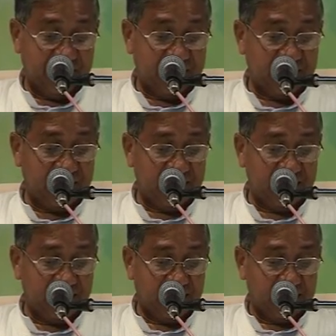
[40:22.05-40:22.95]
nature
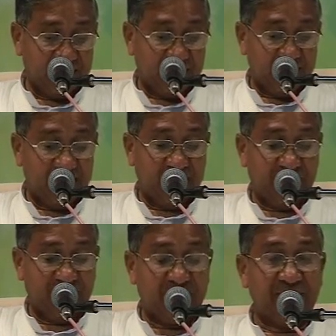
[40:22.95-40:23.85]

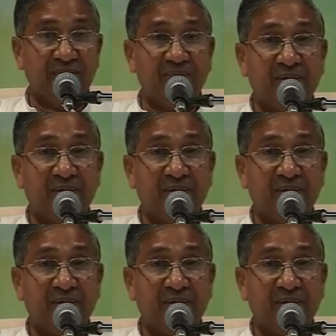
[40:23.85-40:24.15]
and